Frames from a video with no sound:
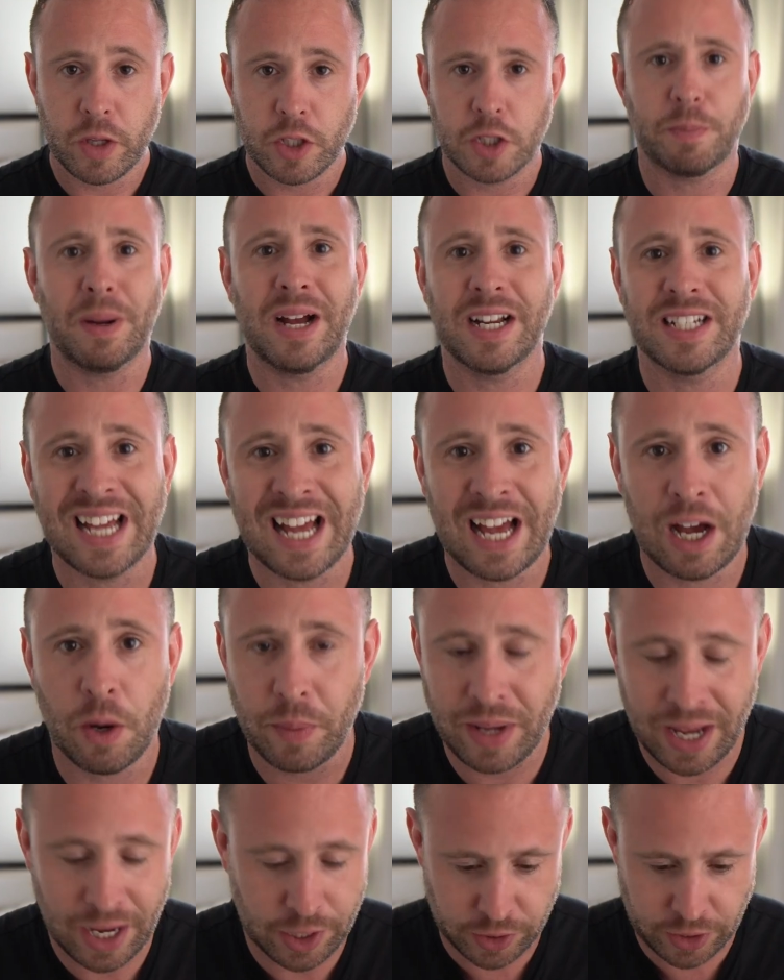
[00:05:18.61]
So back to how
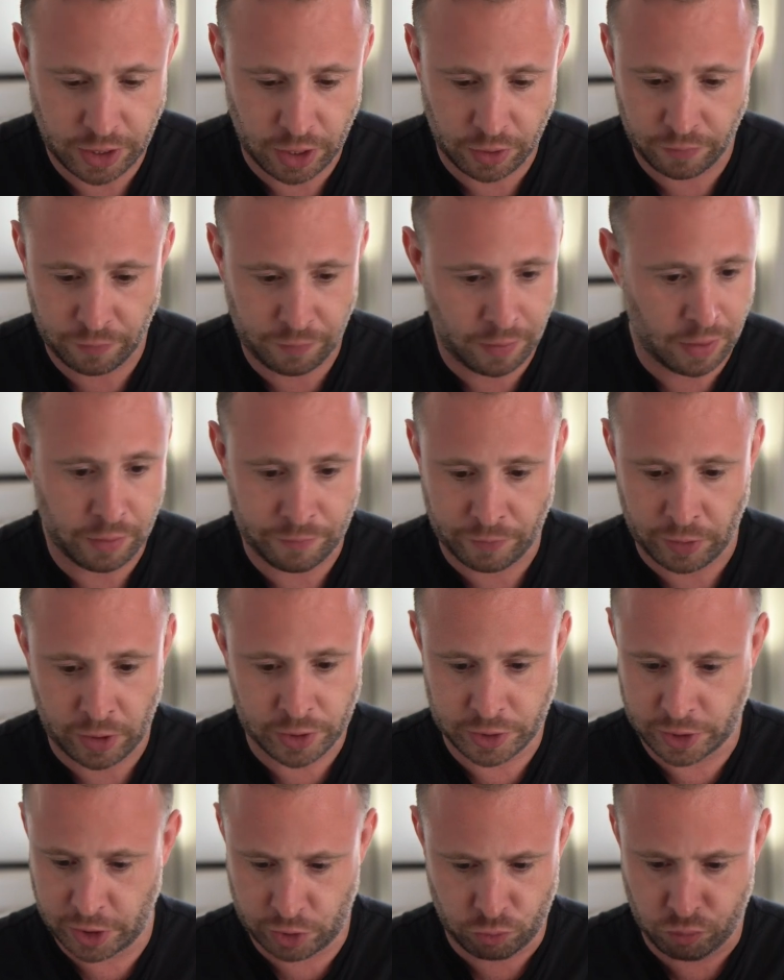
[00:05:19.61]
we had the unfair
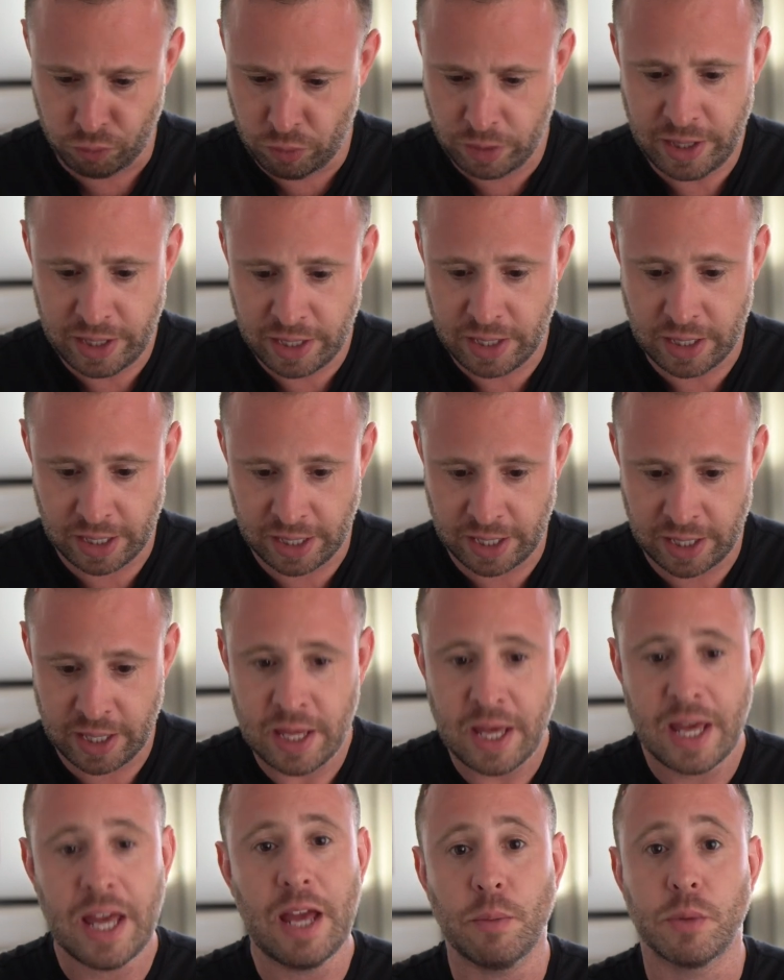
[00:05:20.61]
advantage.
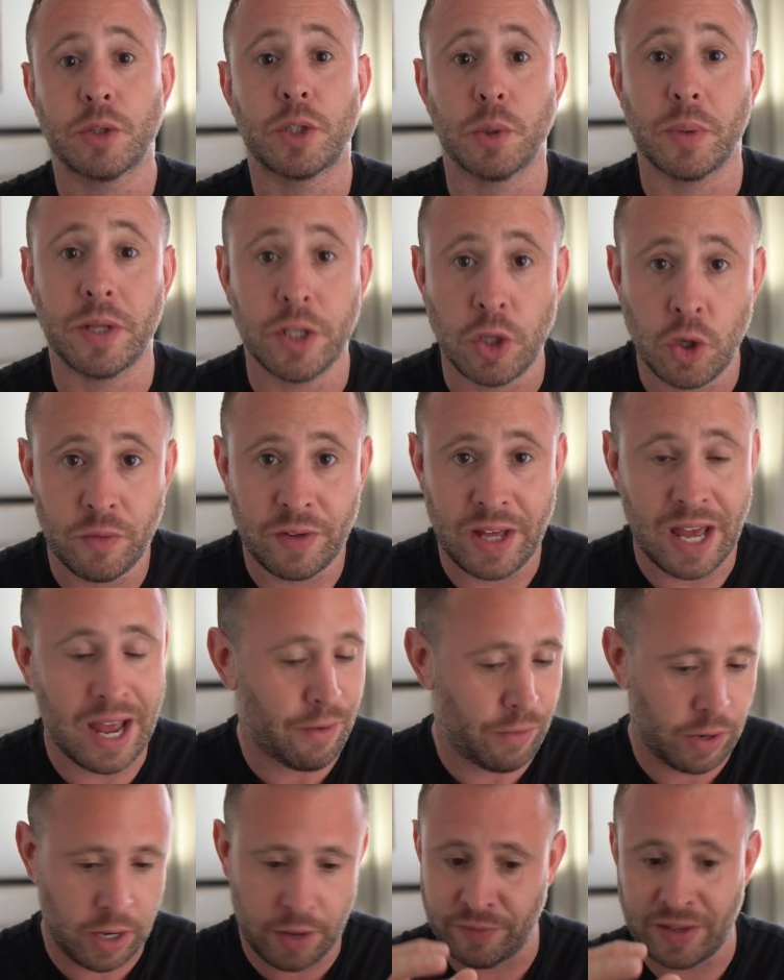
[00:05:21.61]
Really, it was that we knew the
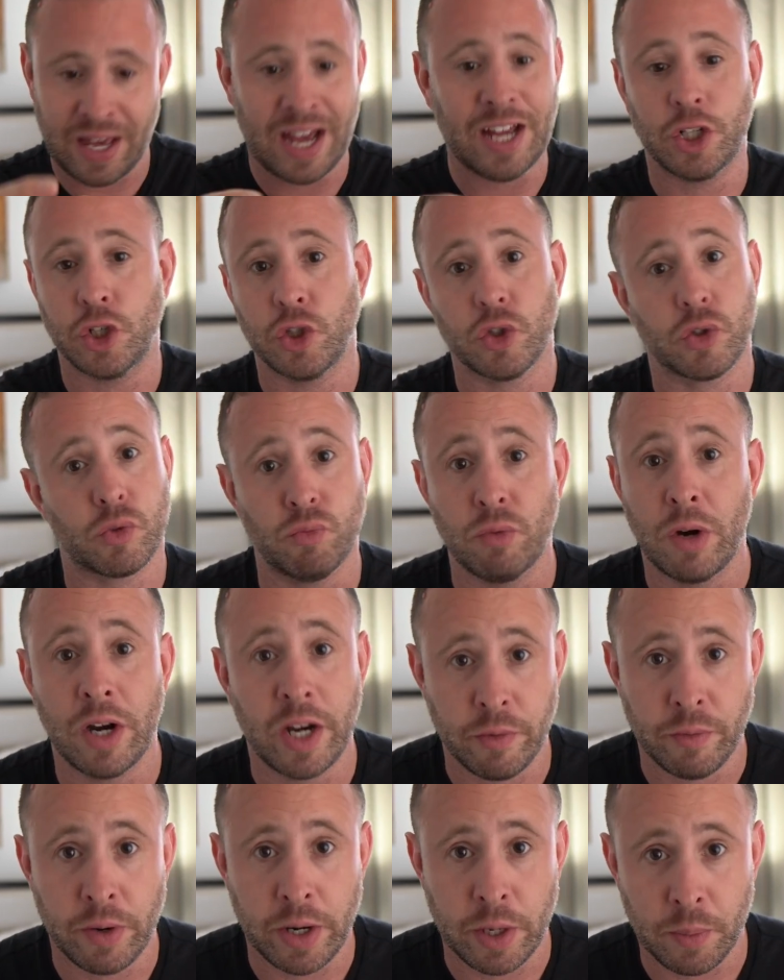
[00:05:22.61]
area and the agents
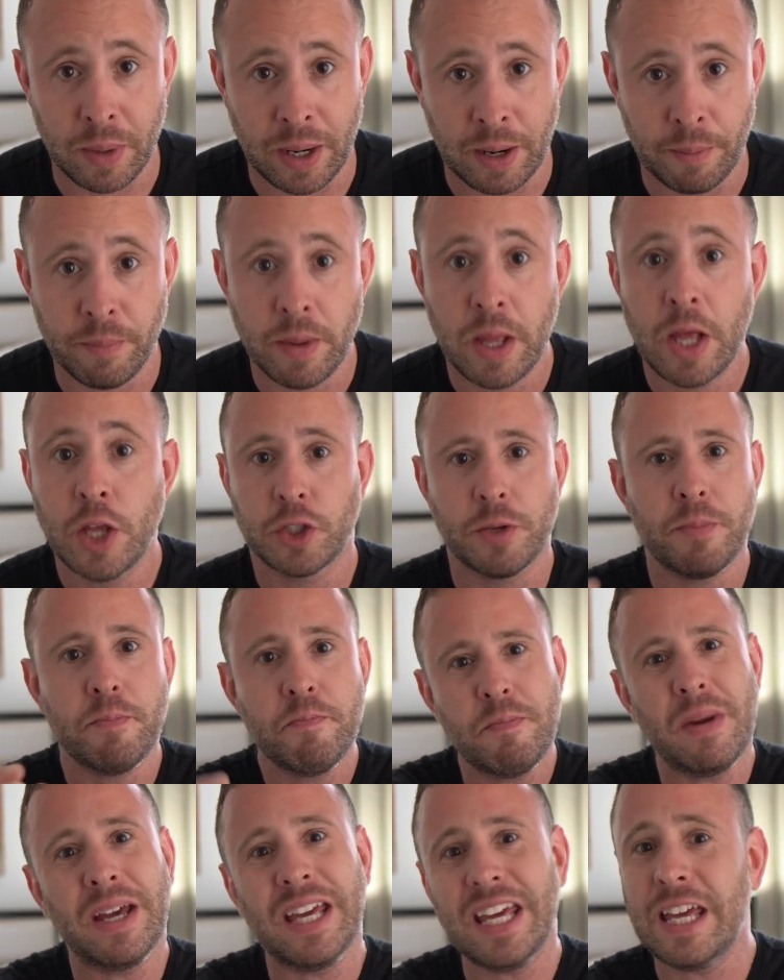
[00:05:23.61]
really, really well. So
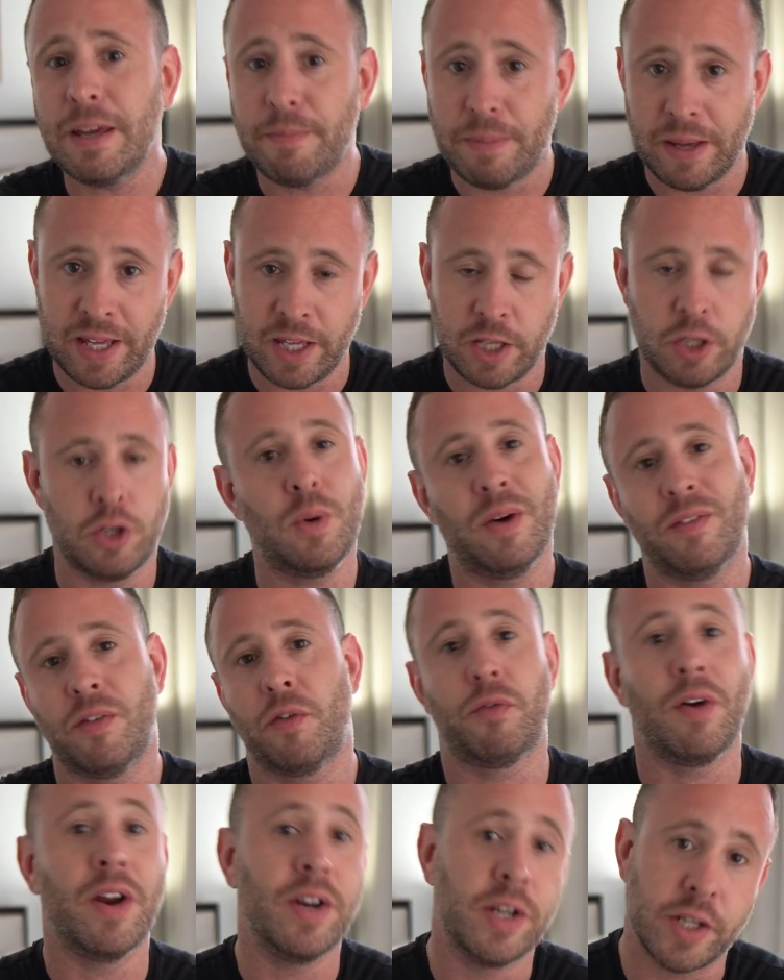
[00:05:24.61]
maybe you have a
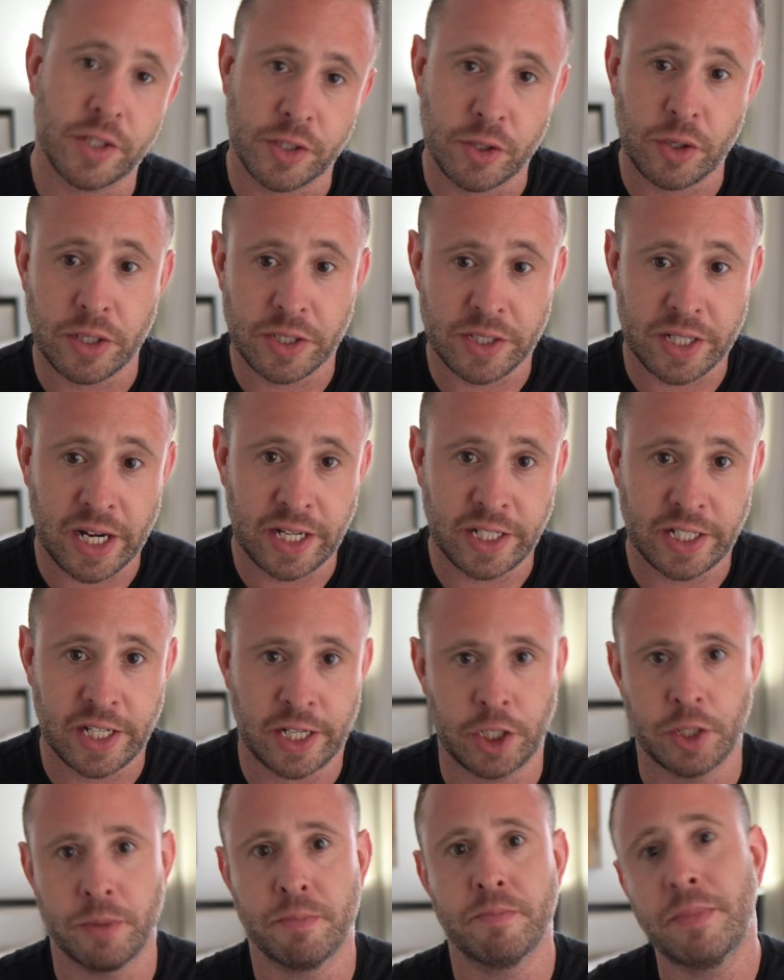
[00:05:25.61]
friend as an estate
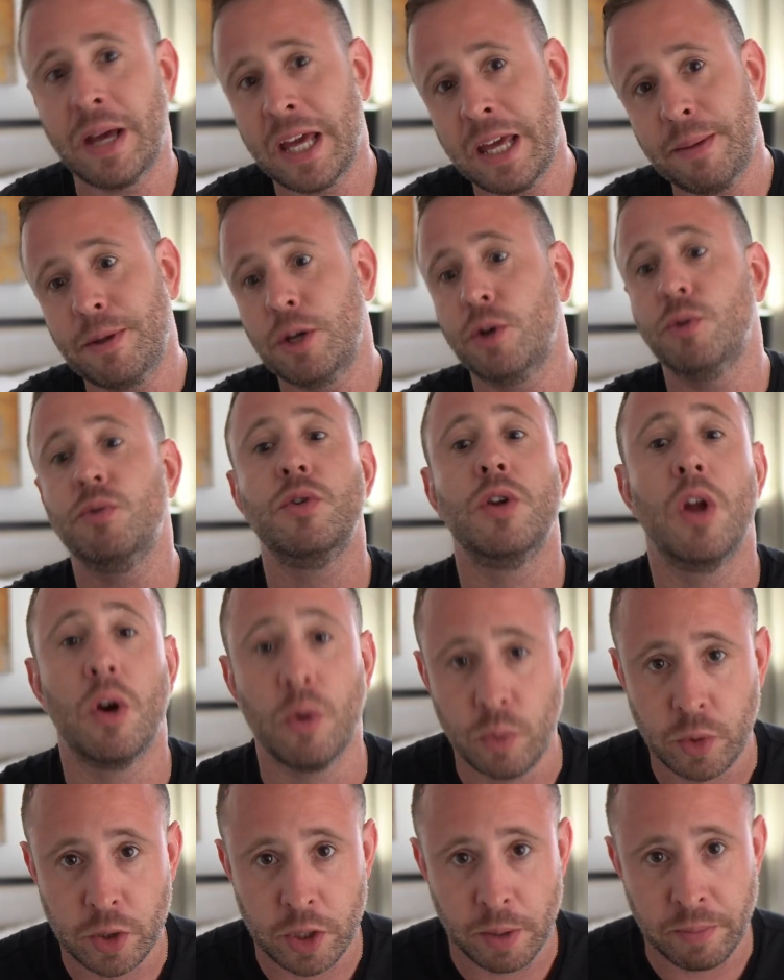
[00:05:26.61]
agent, maybe you
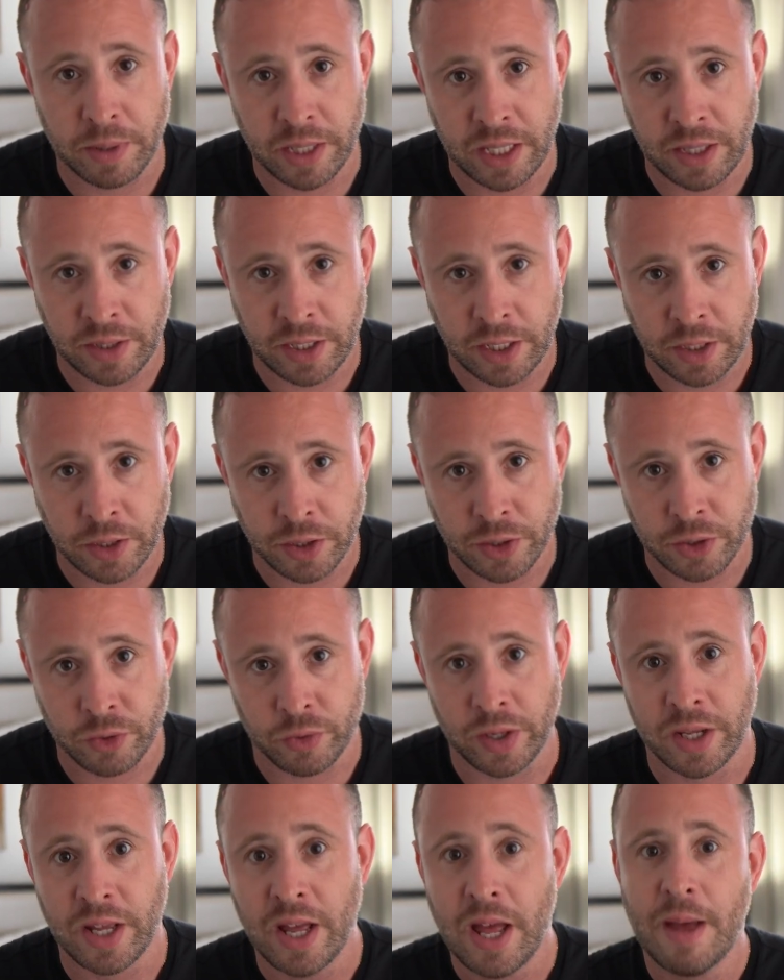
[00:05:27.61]
know somebody in the industry,